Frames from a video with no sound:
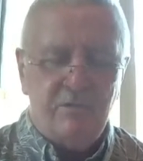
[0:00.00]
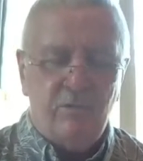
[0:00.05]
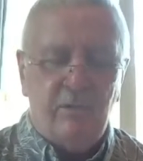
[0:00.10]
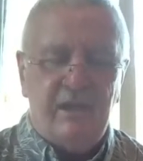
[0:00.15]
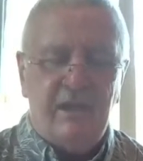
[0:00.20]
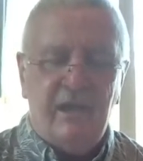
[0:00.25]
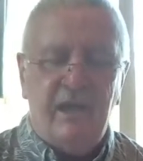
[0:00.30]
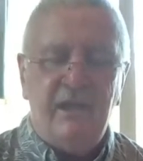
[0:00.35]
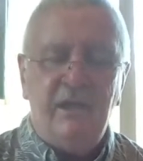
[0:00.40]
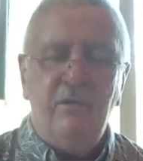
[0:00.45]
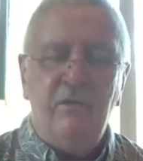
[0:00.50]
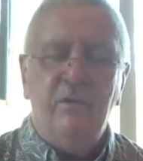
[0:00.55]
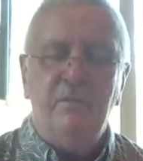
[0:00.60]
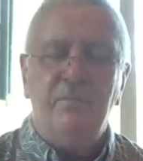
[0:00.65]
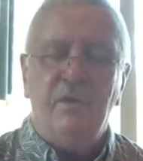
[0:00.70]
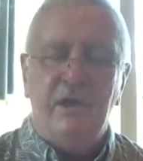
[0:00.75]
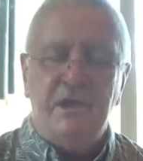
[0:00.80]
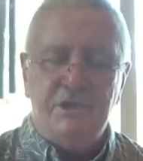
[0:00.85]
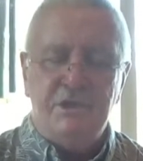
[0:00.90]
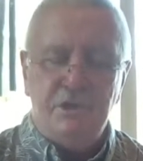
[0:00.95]
We thank you and
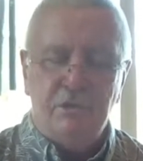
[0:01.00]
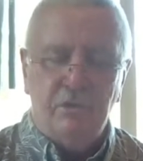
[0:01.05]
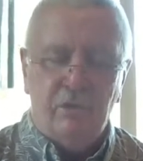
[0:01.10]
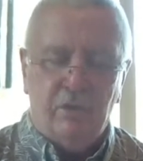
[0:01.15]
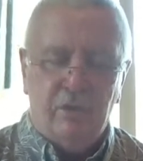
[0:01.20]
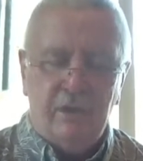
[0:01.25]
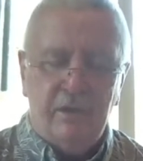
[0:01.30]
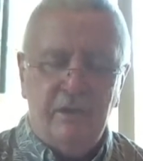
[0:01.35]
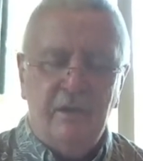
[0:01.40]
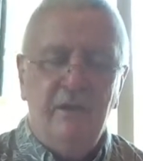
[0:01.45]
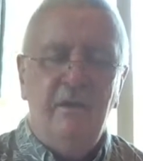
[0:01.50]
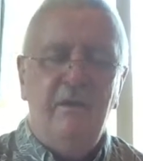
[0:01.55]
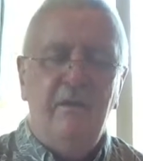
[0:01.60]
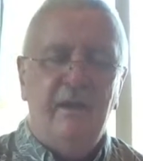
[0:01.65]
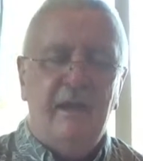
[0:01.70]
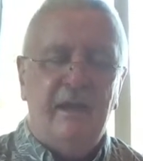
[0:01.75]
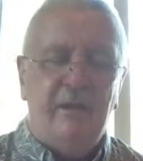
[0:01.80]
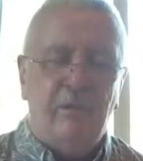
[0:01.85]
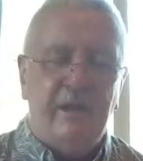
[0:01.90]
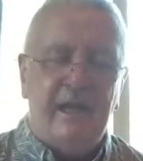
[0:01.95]
praise you, Lord,
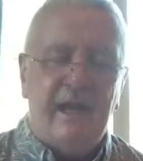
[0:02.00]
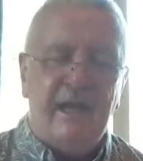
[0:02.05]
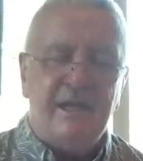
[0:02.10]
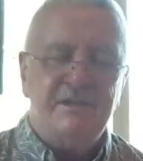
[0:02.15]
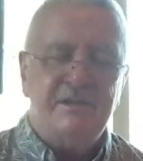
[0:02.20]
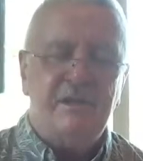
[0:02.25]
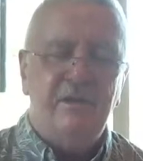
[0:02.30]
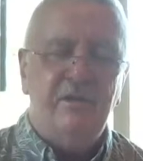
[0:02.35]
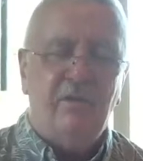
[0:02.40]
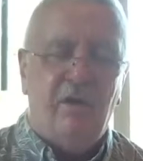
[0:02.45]
and we ask it